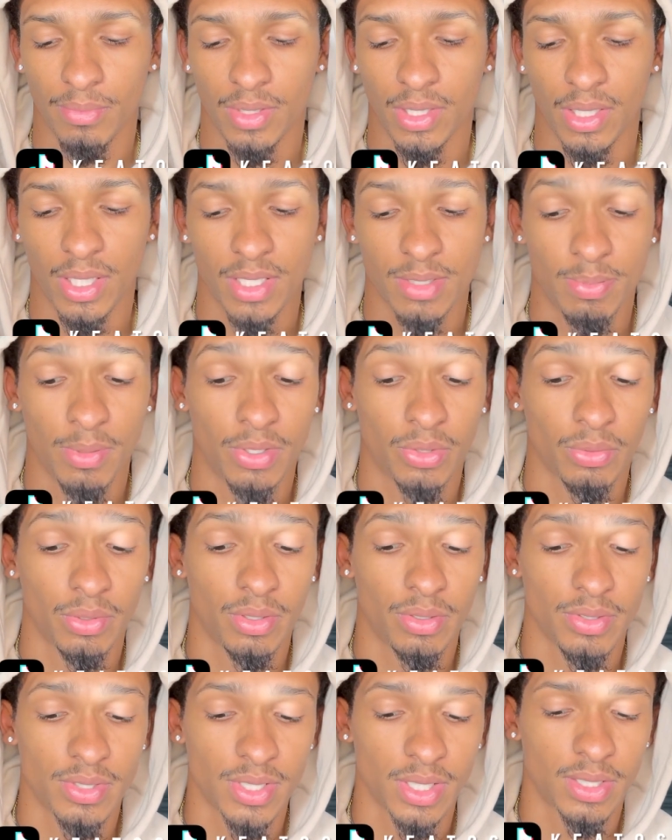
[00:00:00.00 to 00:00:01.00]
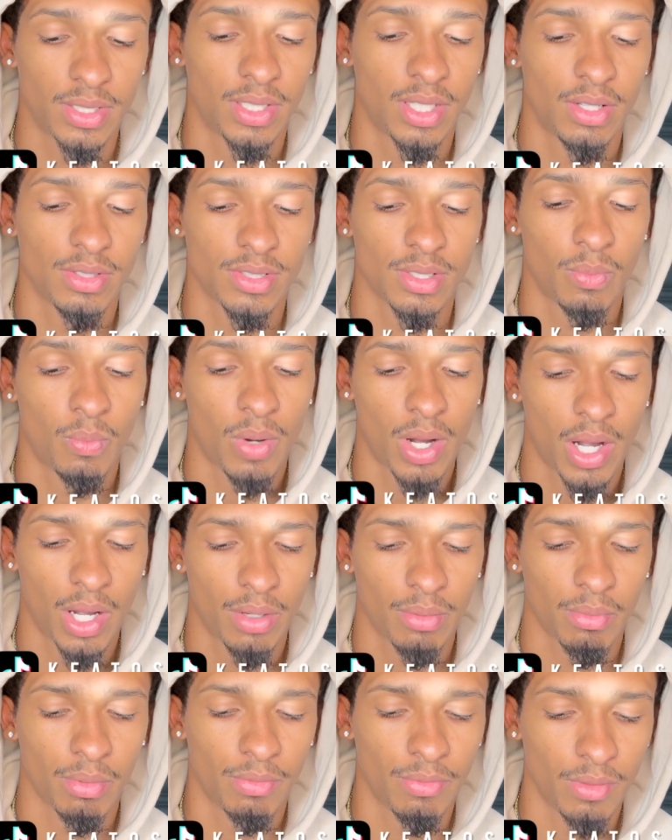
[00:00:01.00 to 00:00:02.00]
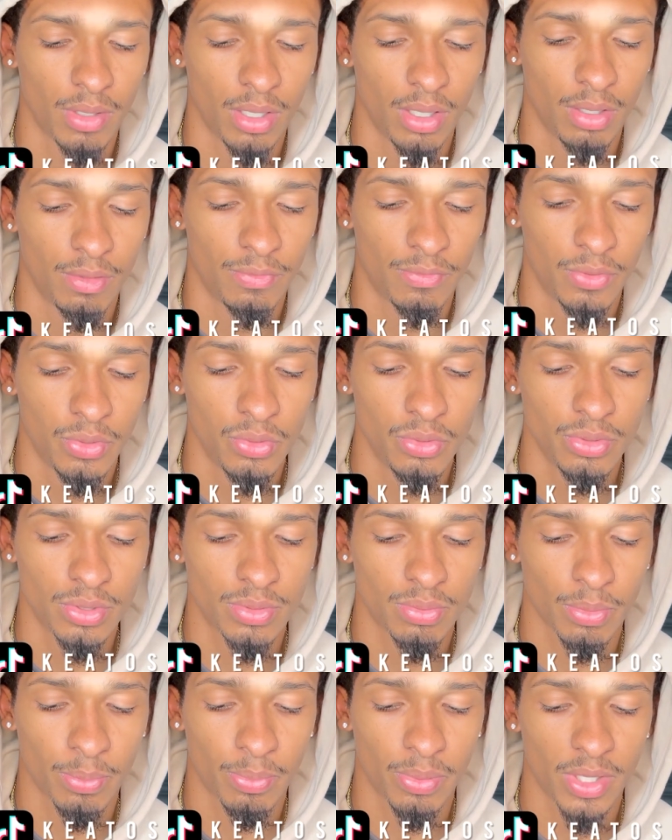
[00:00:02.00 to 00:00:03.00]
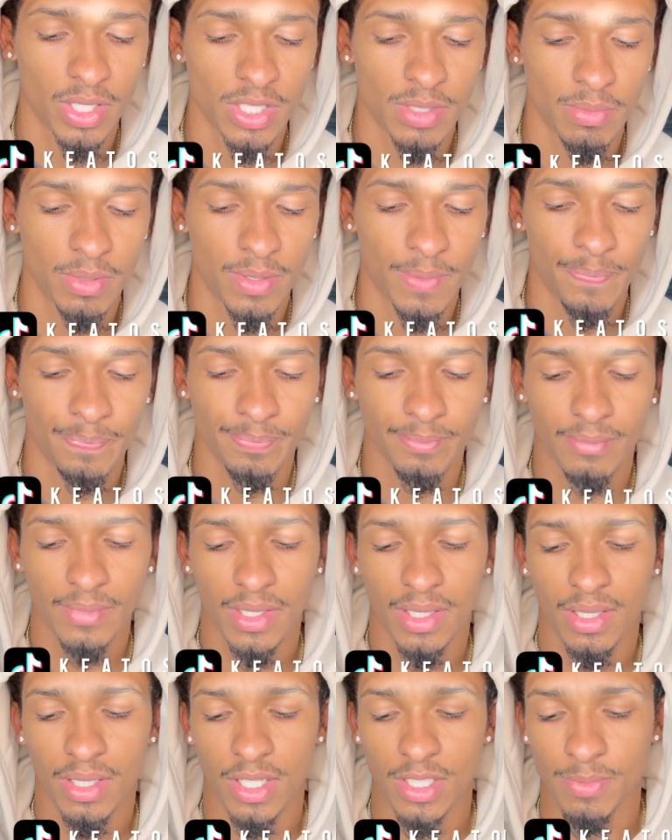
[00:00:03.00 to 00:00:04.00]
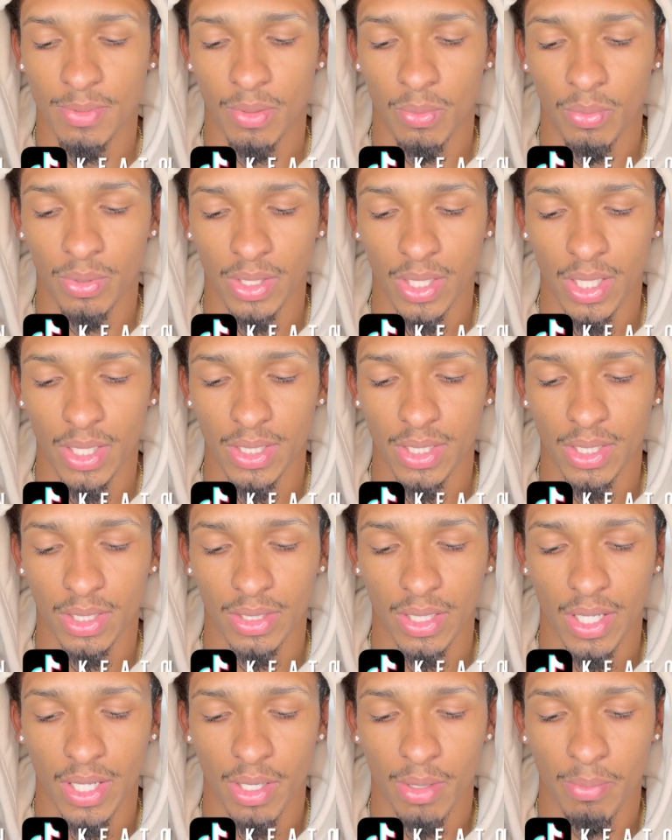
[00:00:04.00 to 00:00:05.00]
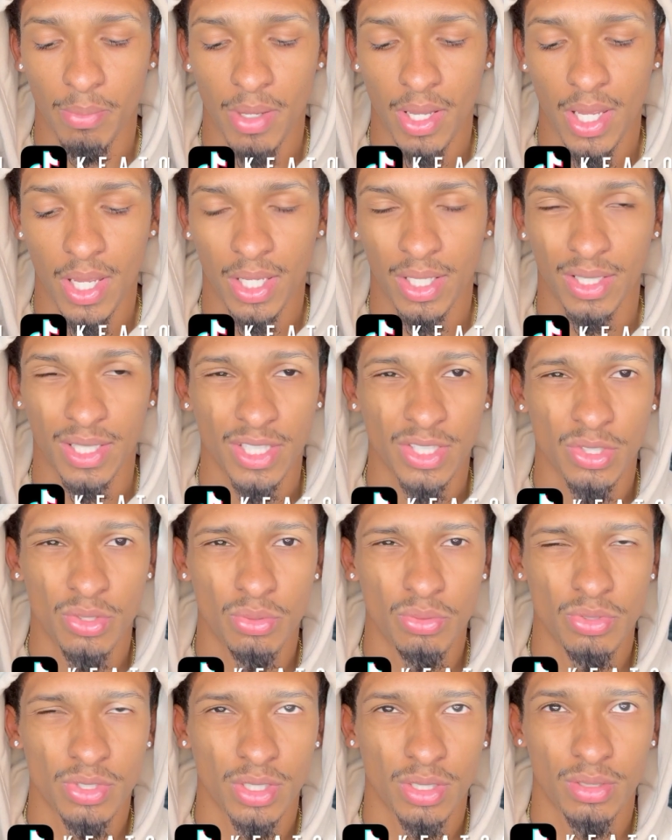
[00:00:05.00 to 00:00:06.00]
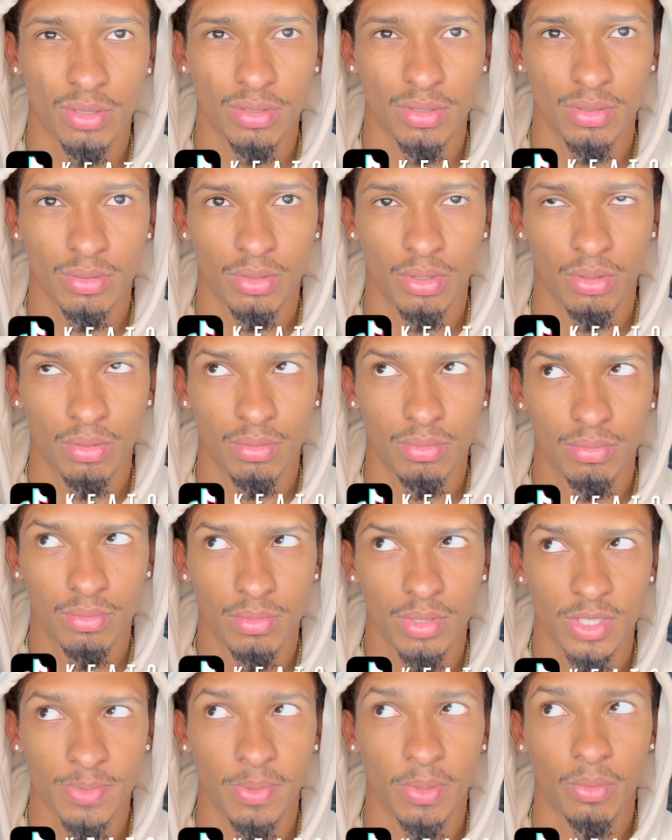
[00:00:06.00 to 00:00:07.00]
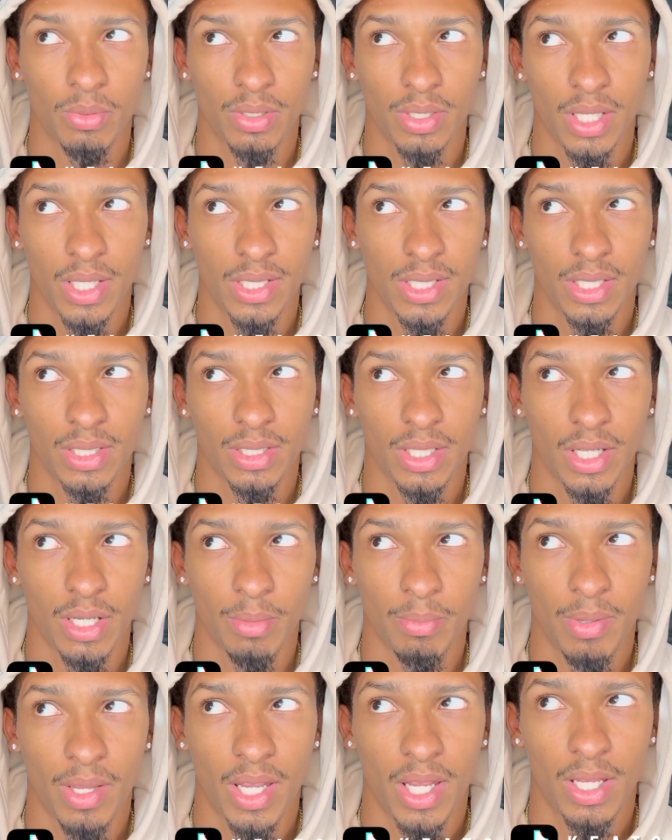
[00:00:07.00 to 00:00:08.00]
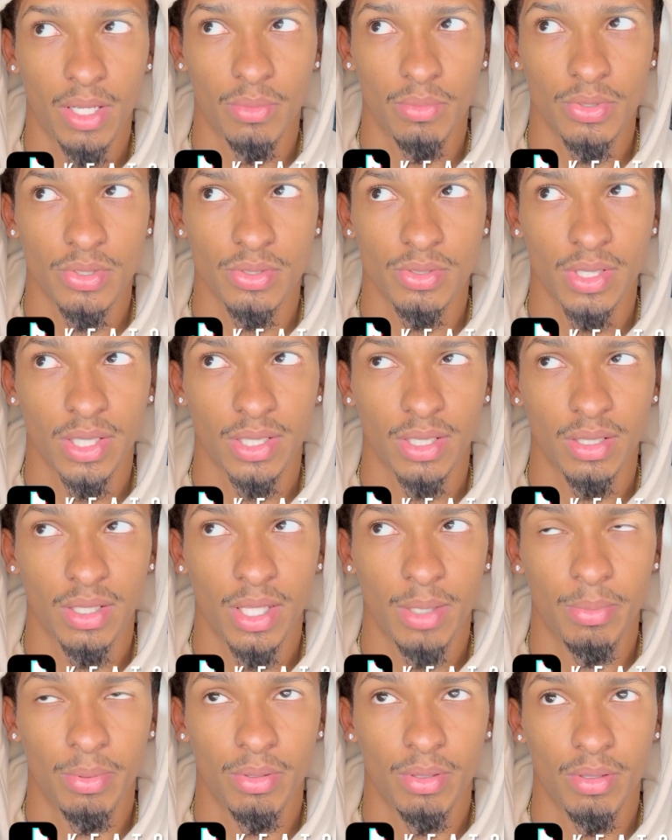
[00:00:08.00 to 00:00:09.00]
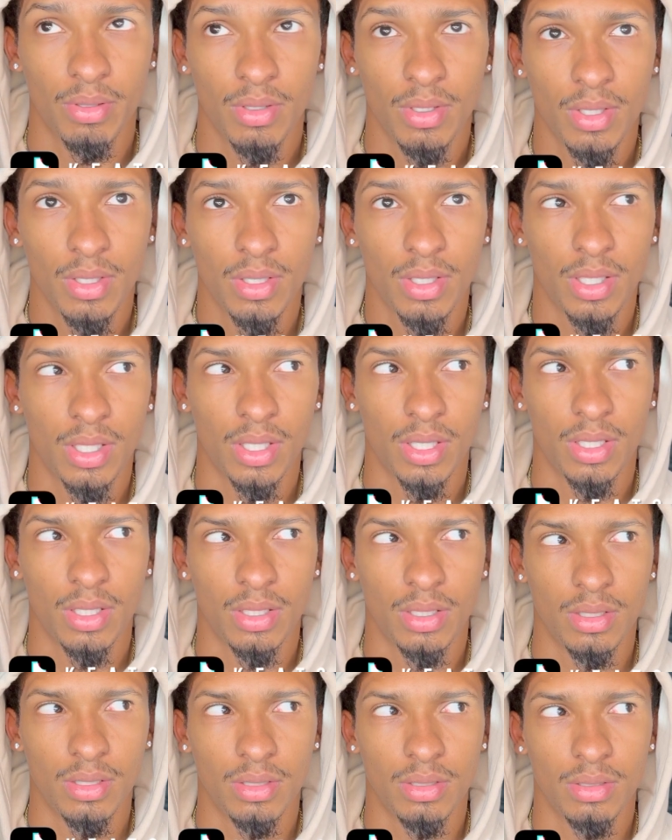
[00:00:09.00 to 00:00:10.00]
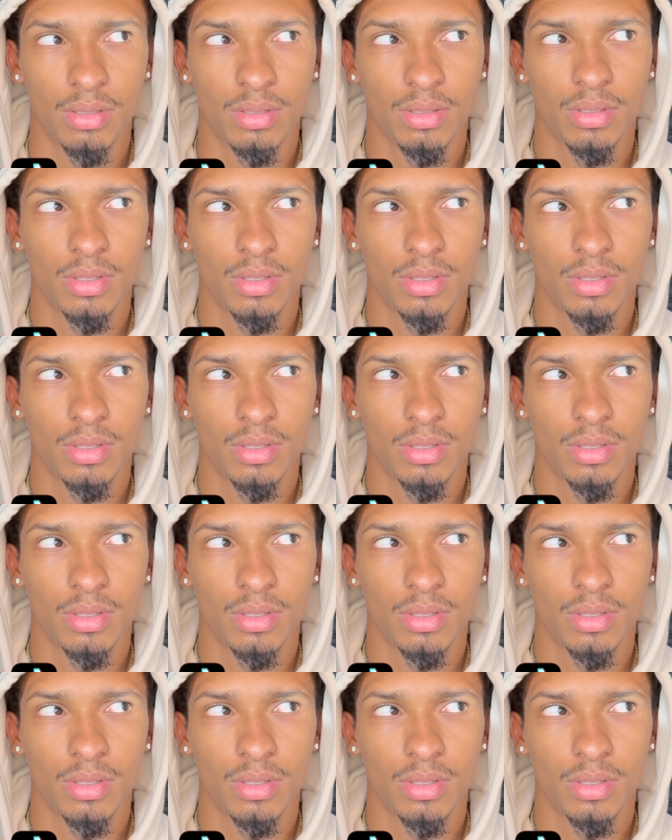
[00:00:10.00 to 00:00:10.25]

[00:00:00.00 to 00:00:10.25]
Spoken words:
Then I spent $360 on wiring fuse replacement. I spent 180 on the airbag and like 200. No, I spent 180 on the airbag, which is like labor, and I